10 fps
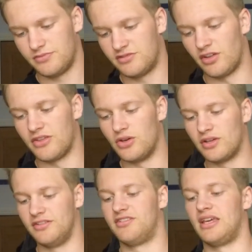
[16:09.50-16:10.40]
so that you
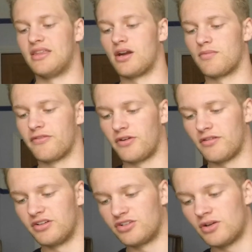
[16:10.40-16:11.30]
can see that I'm
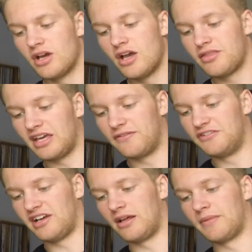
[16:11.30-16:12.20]
referring to. Thank you for
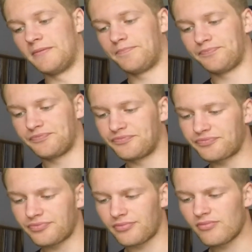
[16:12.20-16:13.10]
telling me.
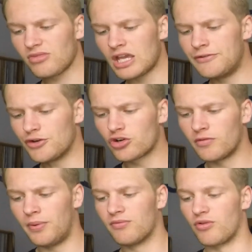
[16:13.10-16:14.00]
If you
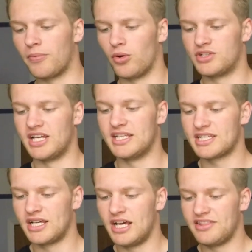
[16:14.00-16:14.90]
report it,
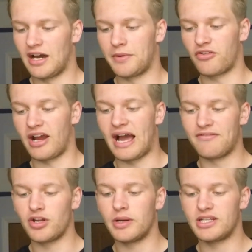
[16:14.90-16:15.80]
that'd be great. I have
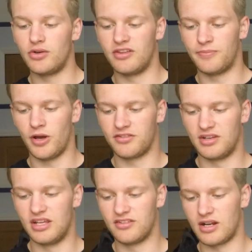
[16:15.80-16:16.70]
no idea who this person
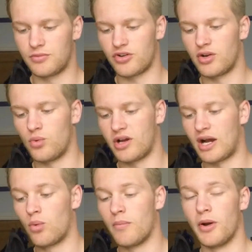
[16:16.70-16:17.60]
is, and I'm trying to work out
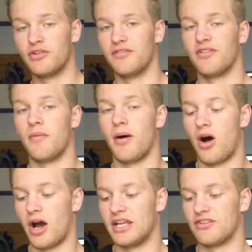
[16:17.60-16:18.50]
what motives are
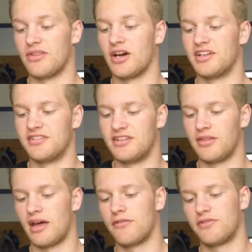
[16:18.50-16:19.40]
behind the identity
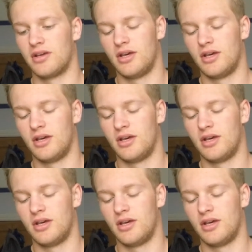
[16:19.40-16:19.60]
theft.